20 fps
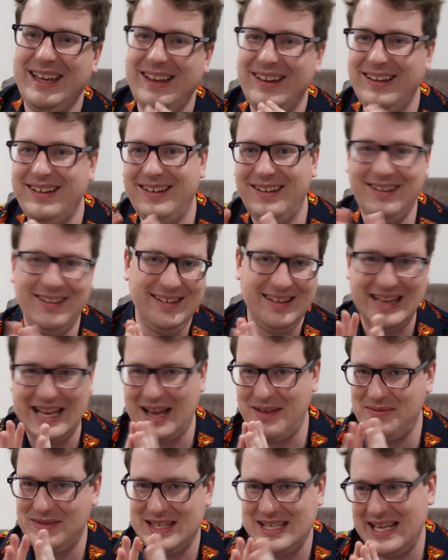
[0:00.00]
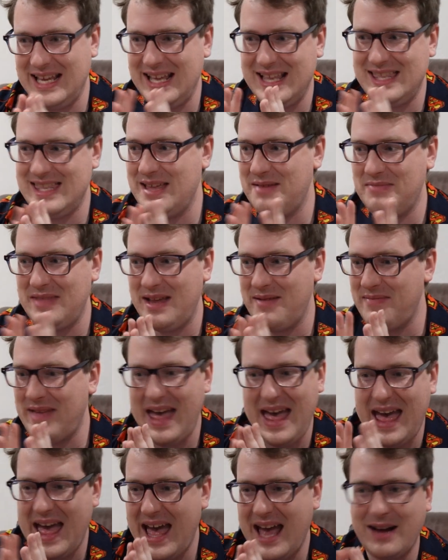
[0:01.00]
I'm seeing something
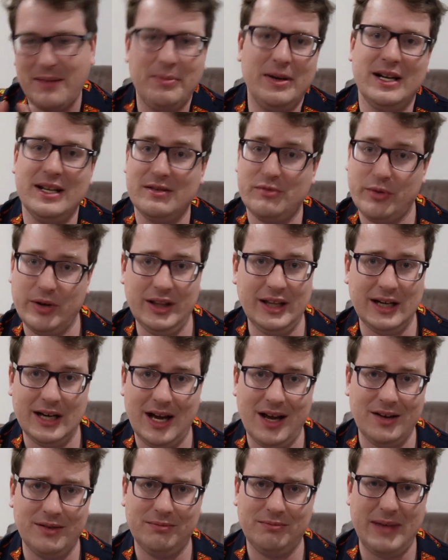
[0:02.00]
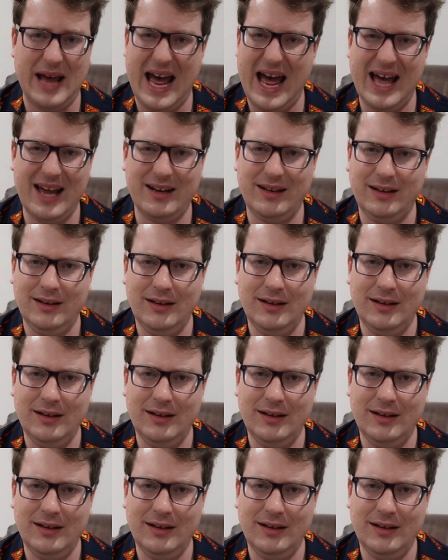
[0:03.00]
bad, but it's really not bad.